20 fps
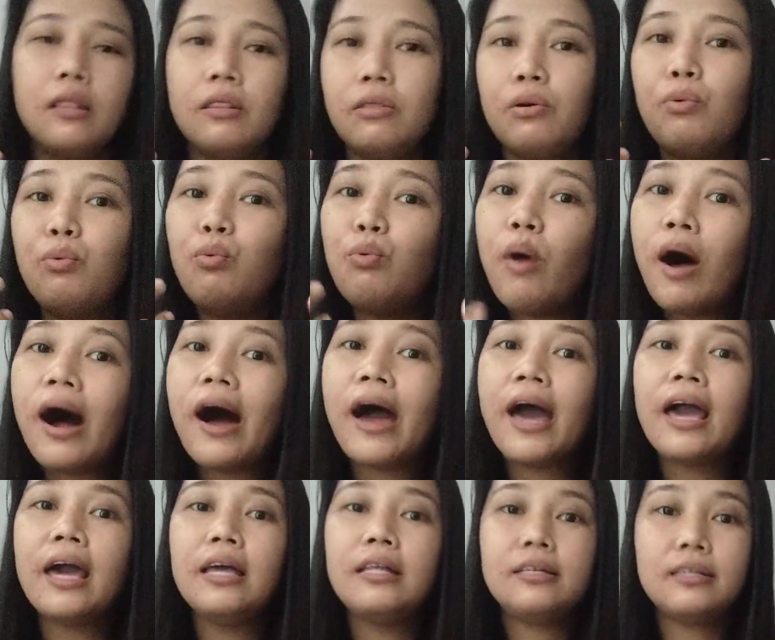the
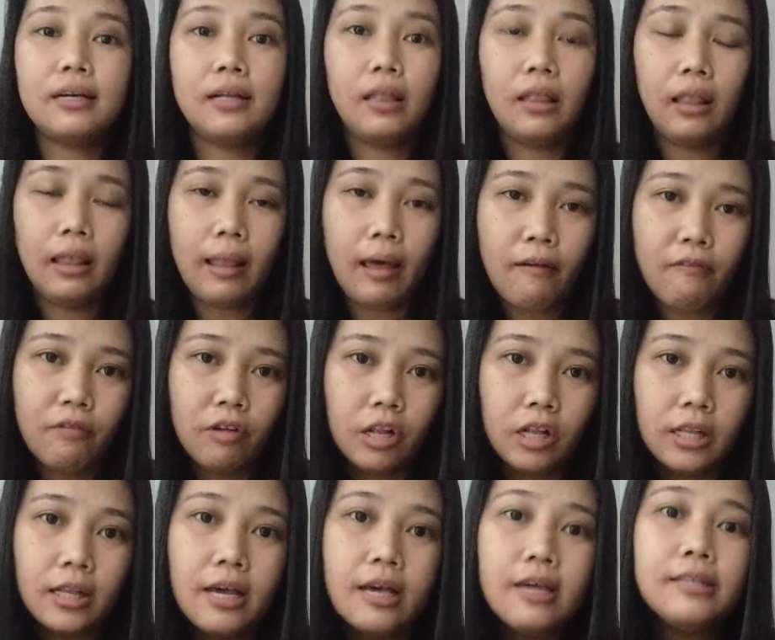right
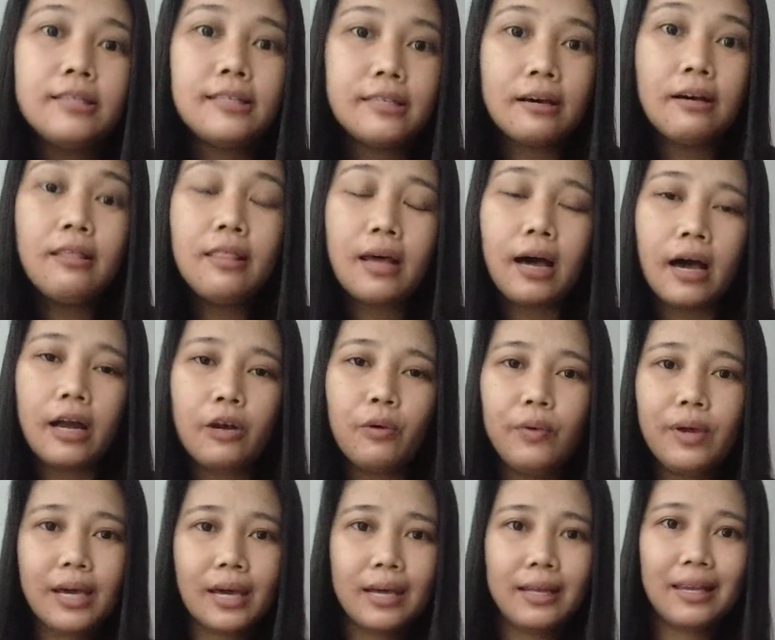level so that
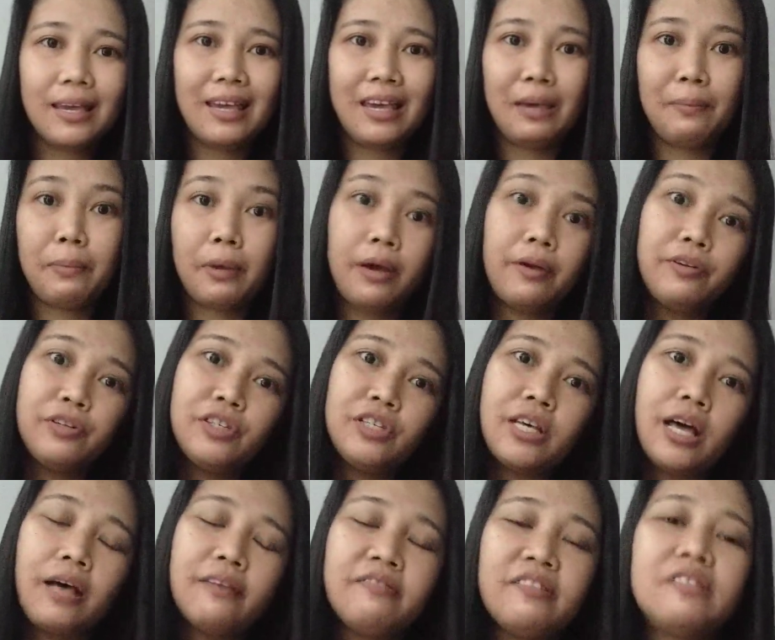we can keep
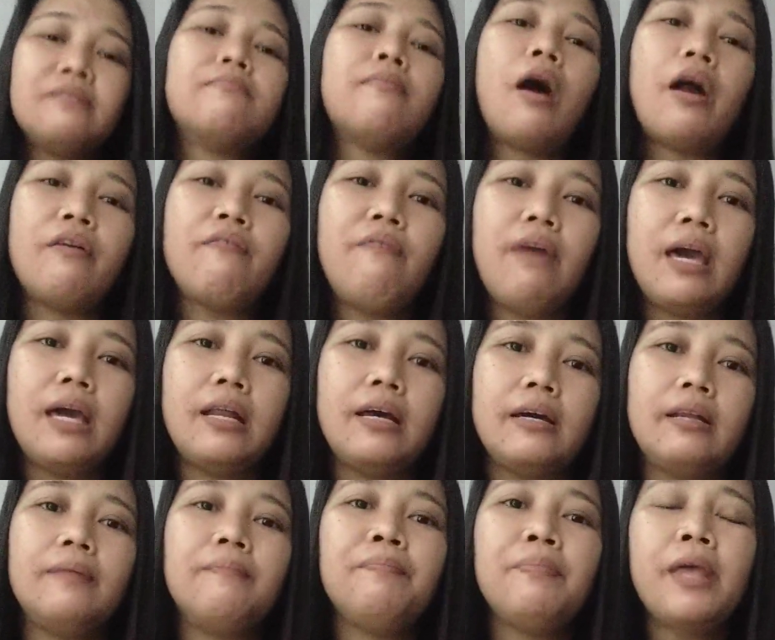ourselves
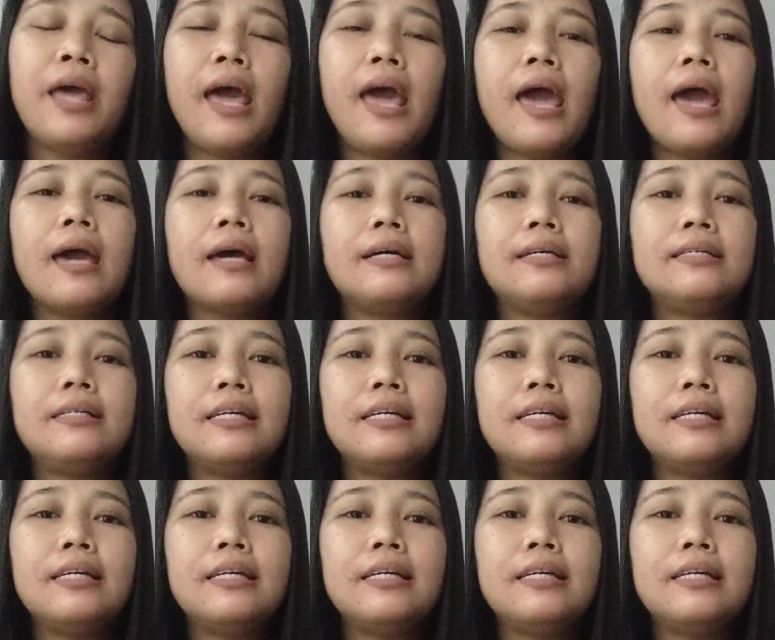motivated. And